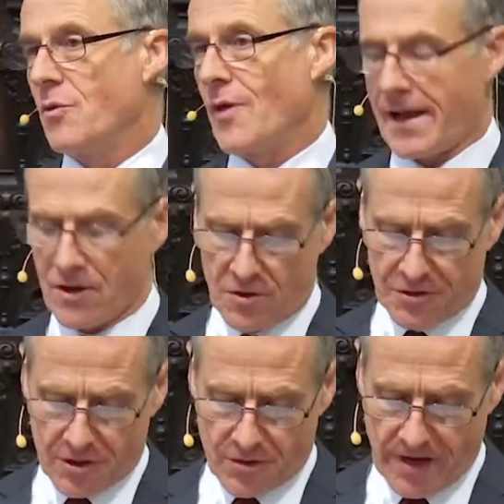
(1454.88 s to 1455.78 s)
That God
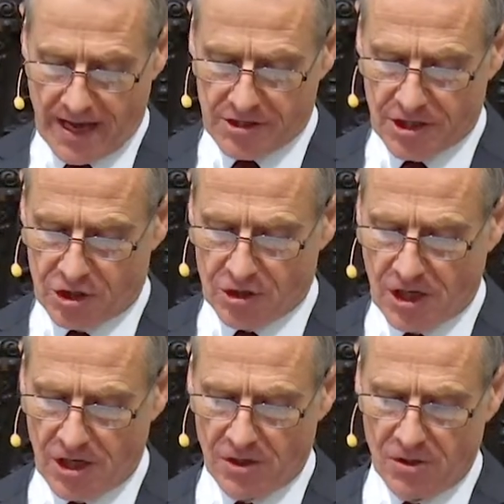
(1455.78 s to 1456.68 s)
the Creator should
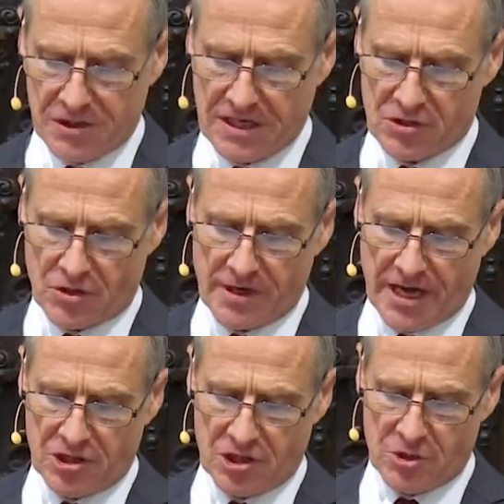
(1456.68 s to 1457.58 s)
hold his
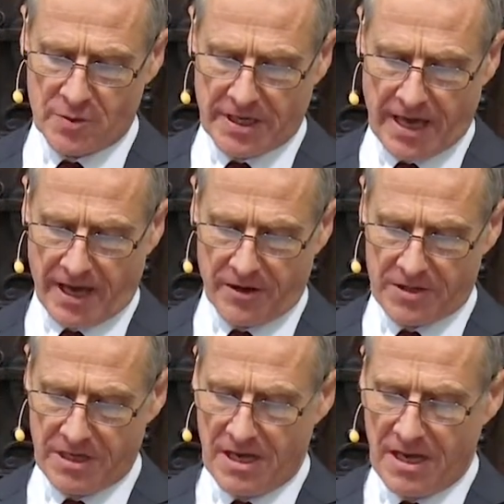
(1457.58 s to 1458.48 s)
creation to
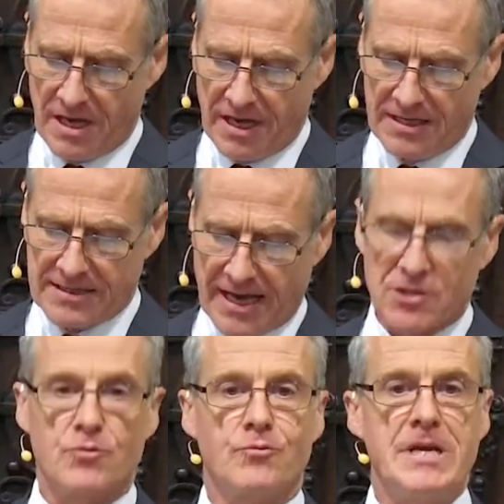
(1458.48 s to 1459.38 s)
account is
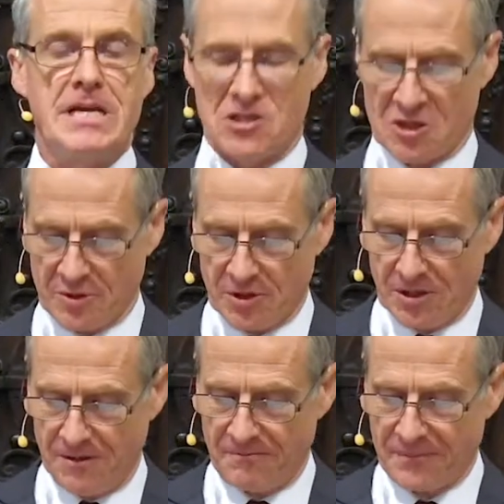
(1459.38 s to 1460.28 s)
as
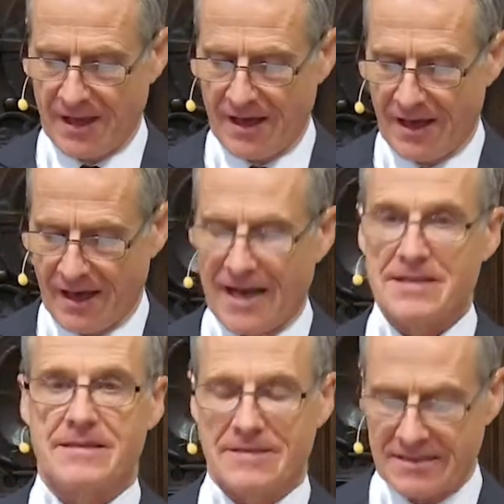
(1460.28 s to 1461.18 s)
reasonable
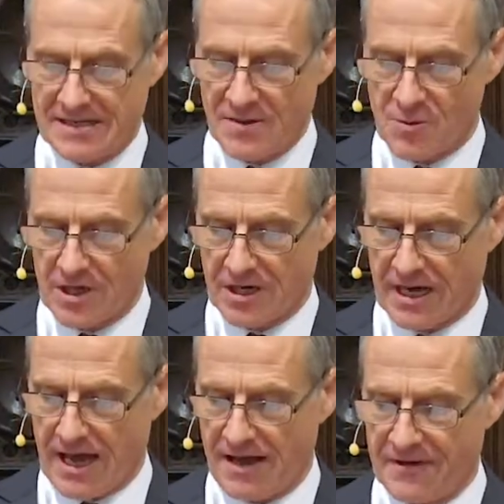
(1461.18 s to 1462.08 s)
as the city
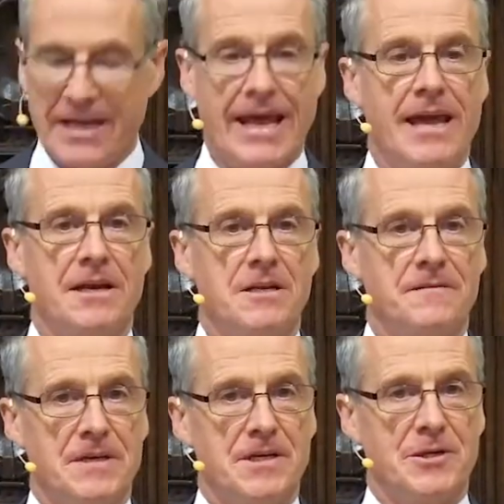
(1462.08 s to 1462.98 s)
worker having an
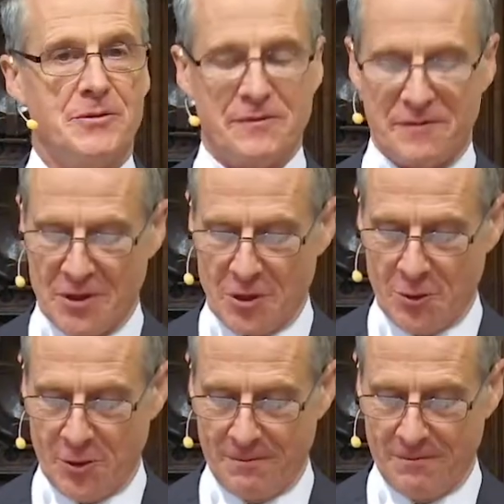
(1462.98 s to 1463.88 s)
end-of-year
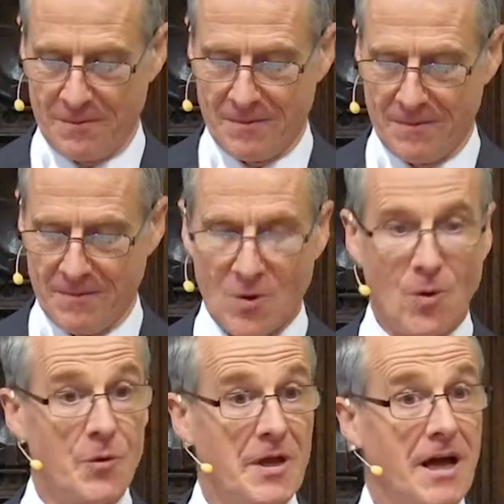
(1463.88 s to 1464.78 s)
review
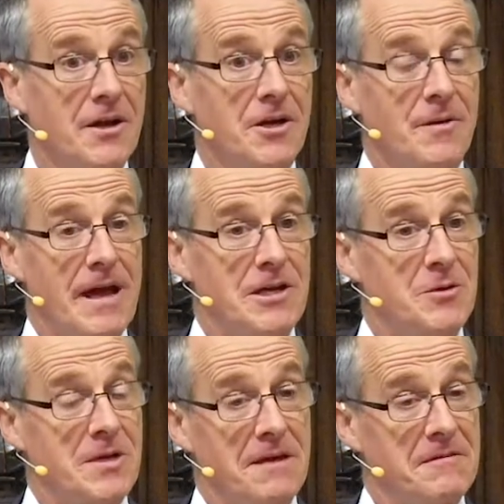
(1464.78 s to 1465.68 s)
or the
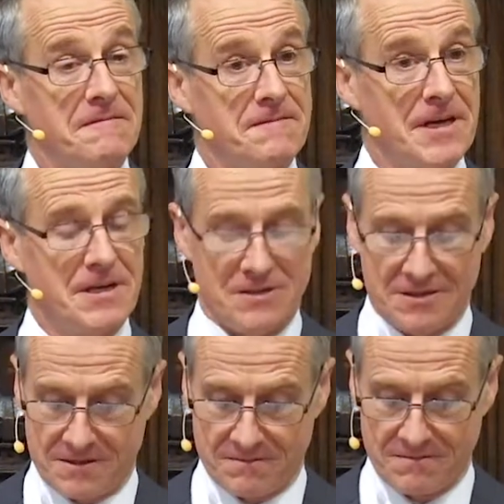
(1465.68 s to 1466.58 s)
undergraduate having
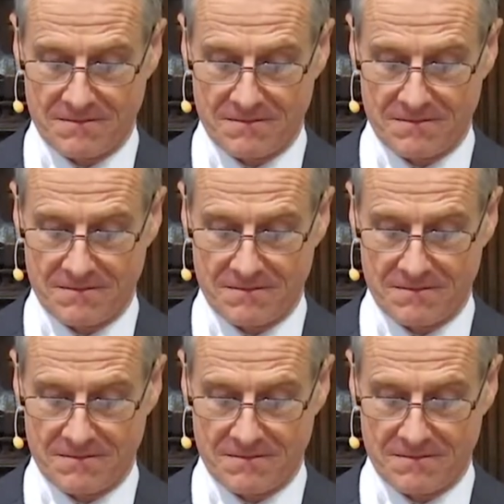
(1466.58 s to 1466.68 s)
finals.